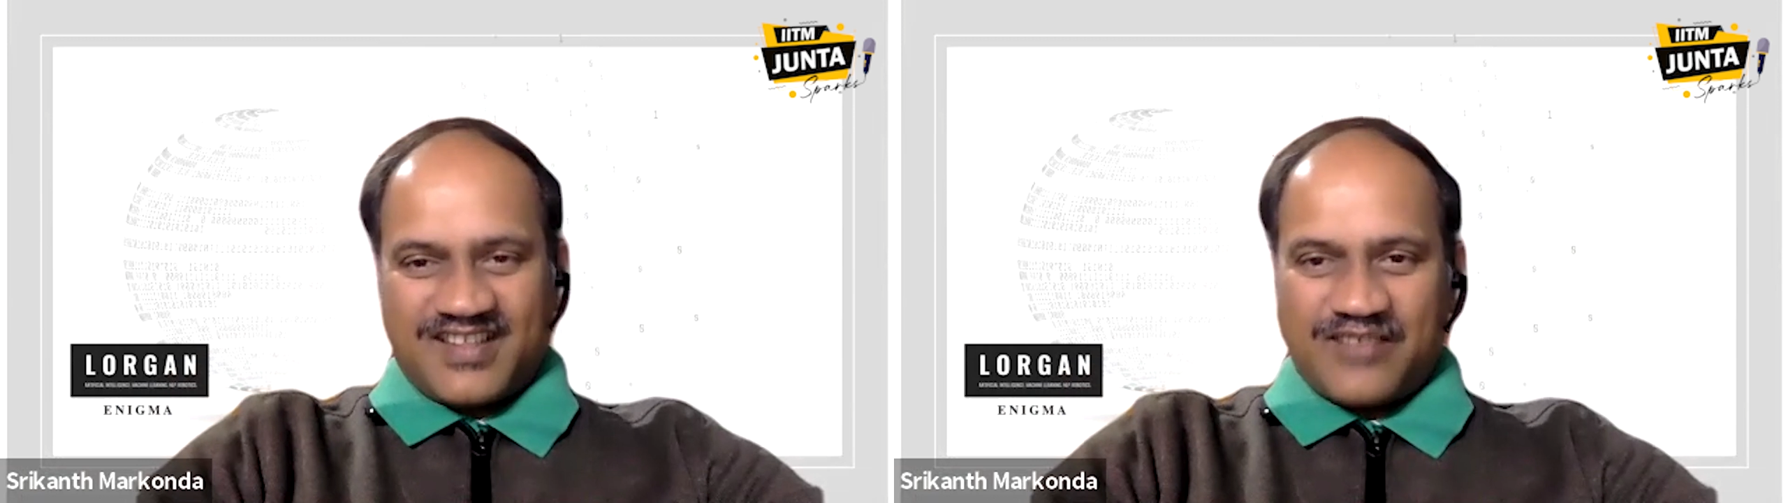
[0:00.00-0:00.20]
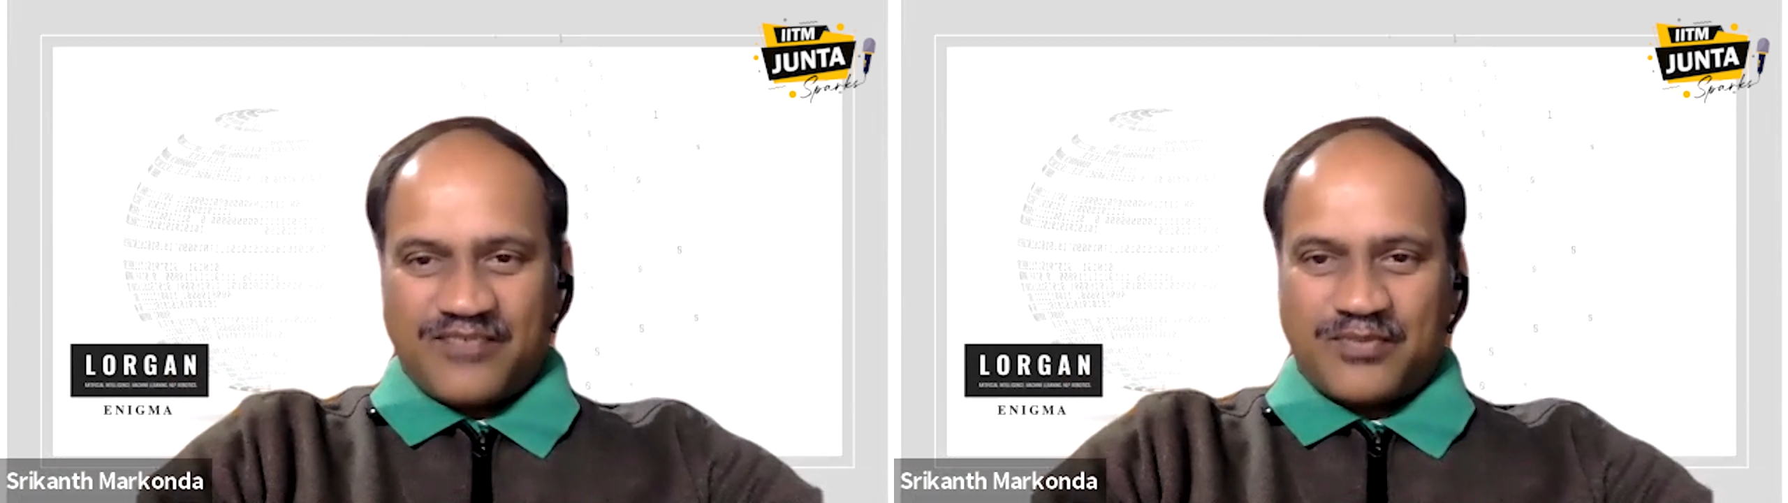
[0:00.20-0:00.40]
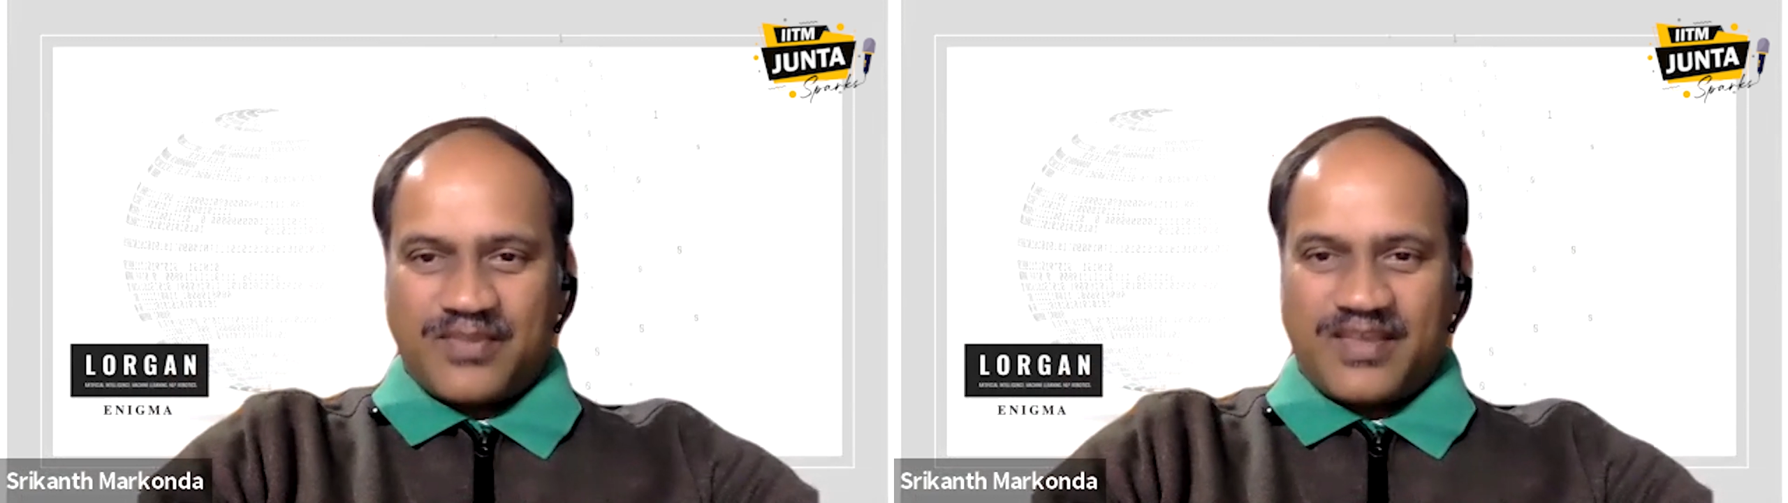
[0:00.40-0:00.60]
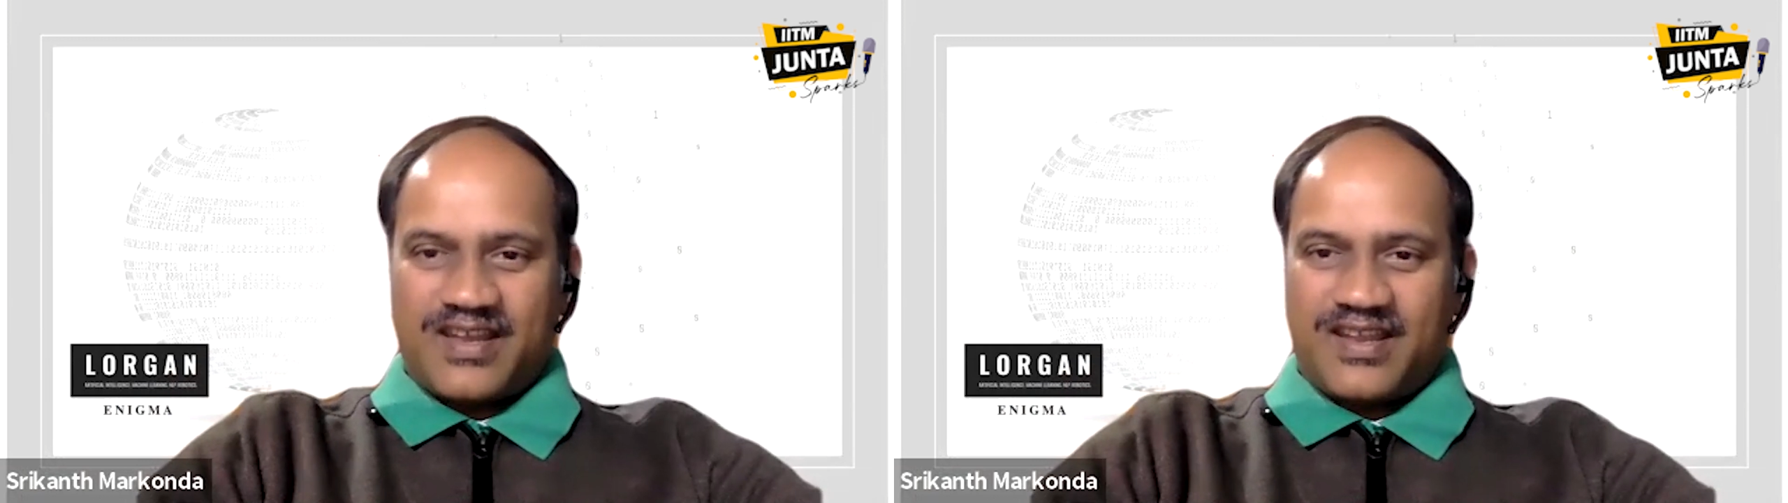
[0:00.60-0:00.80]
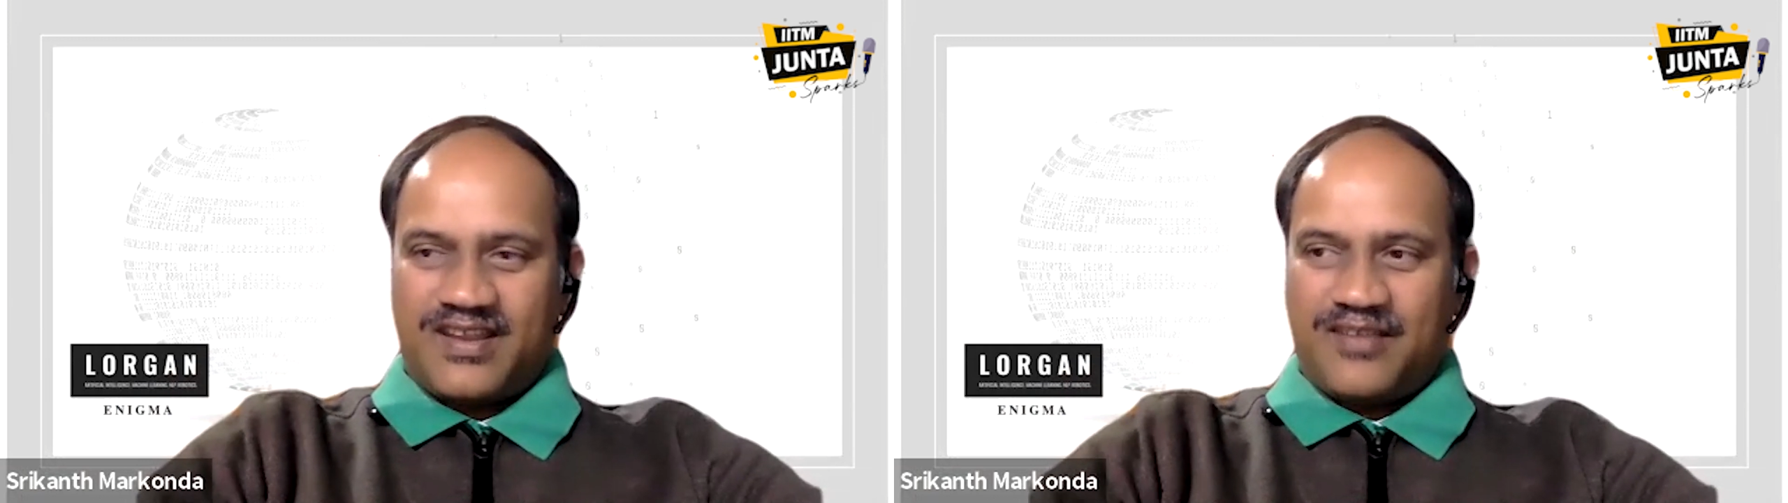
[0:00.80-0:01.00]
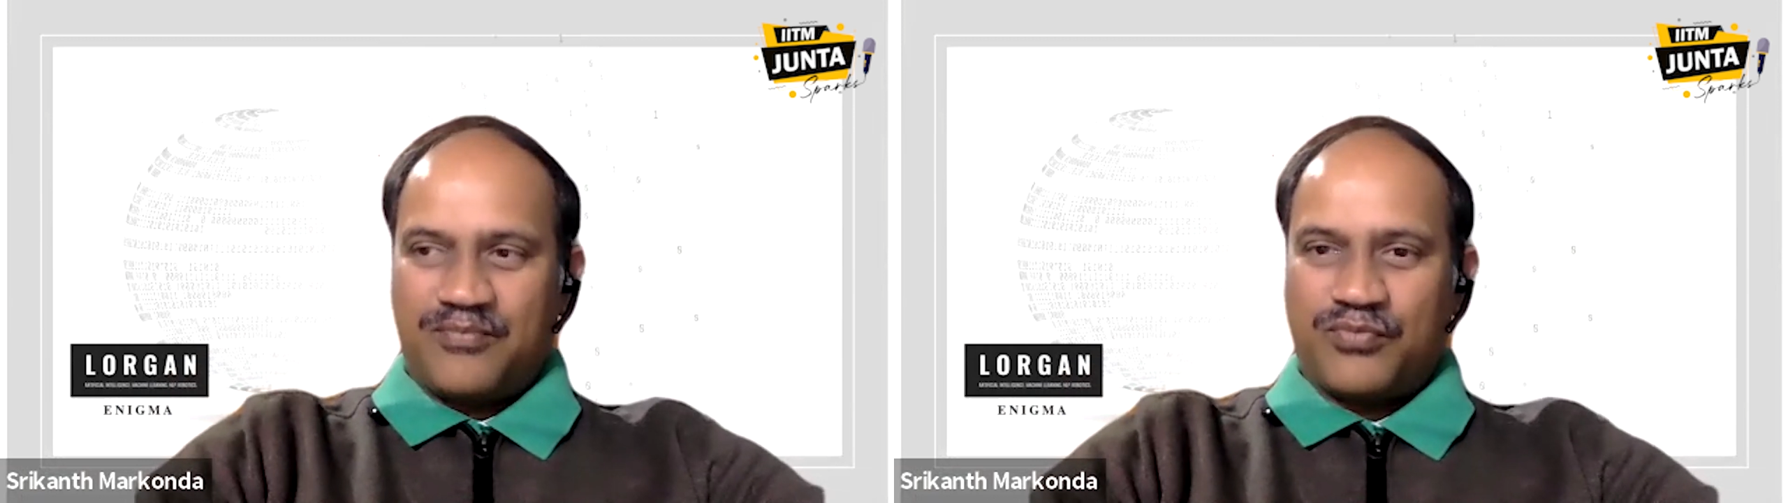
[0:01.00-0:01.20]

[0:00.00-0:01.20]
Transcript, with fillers: and then from there I